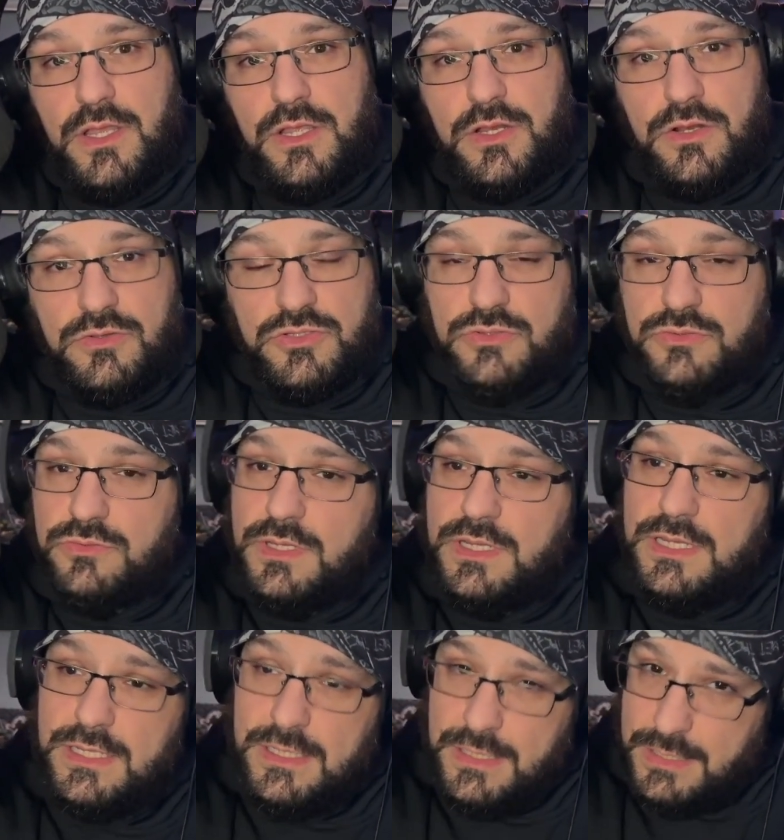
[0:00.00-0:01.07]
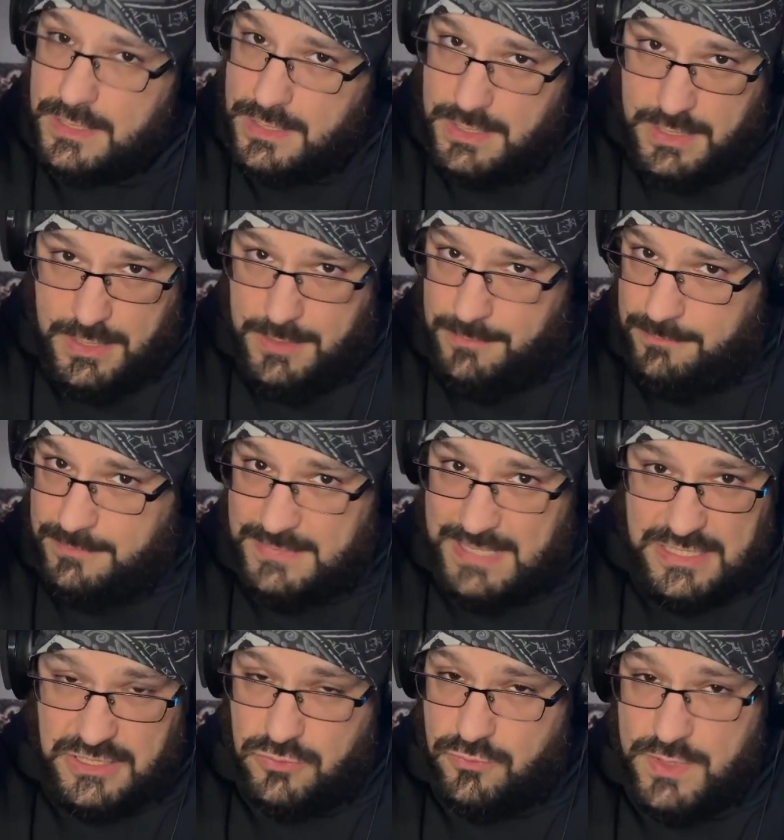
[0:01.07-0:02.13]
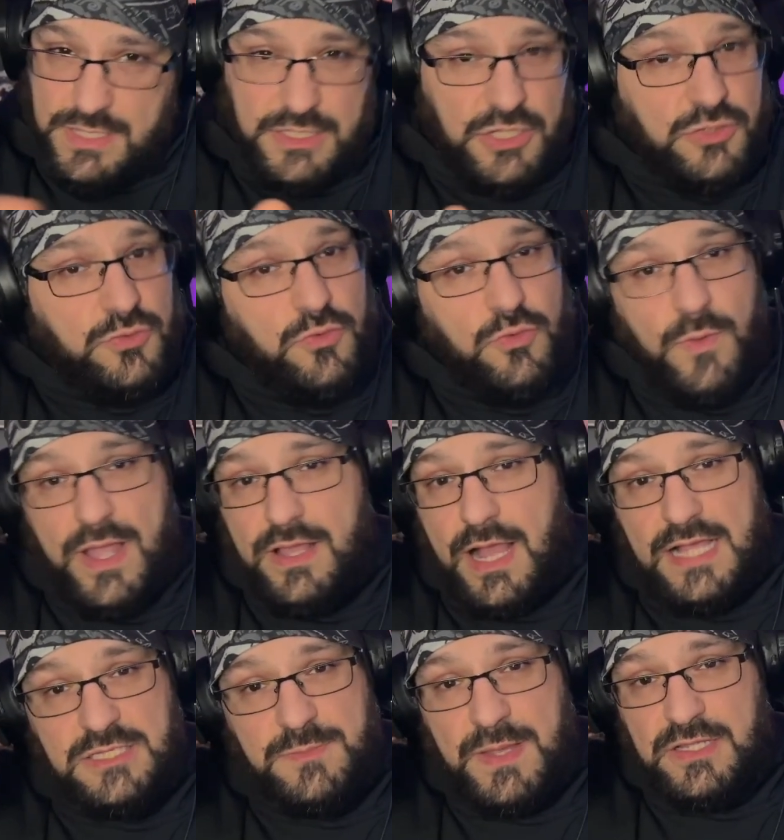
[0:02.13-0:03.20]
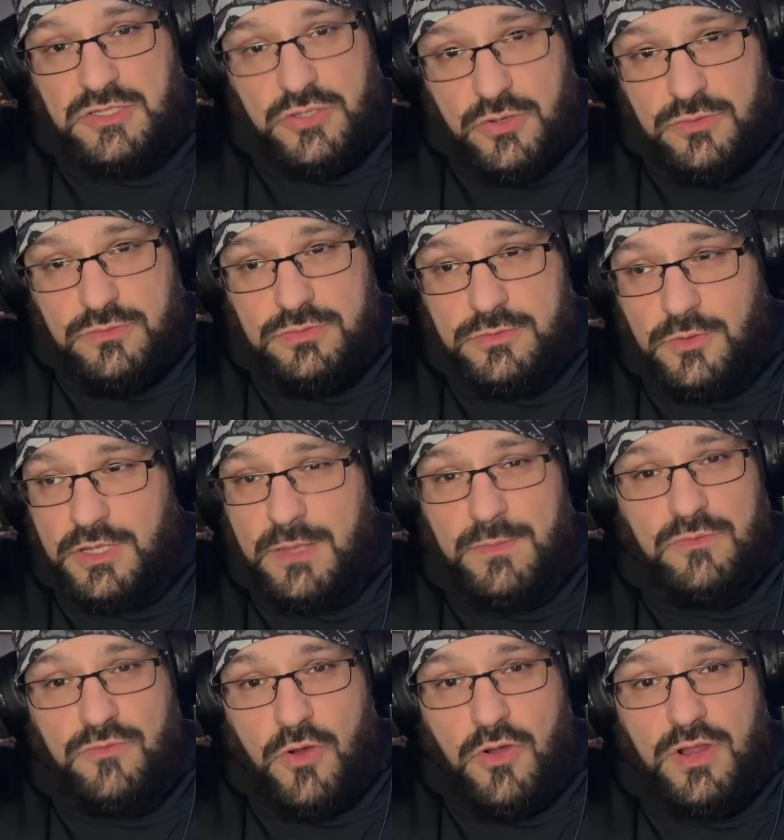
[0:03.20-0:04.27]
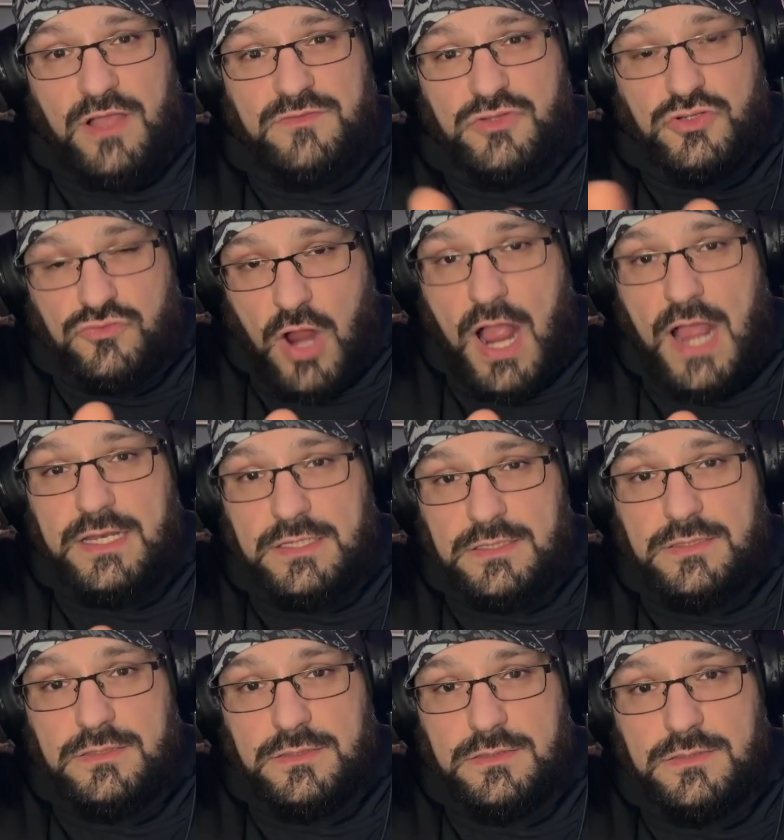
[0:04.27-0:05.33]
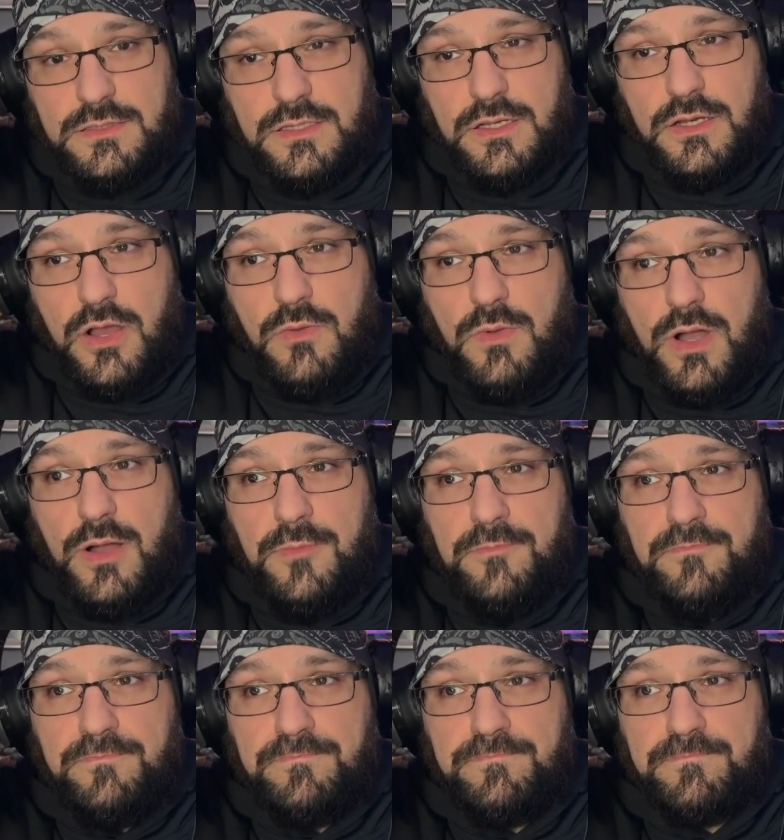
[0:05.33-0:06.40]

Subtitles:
You know, so that's a really cool aspect too. Don't get me wrong, I've tried it, you know,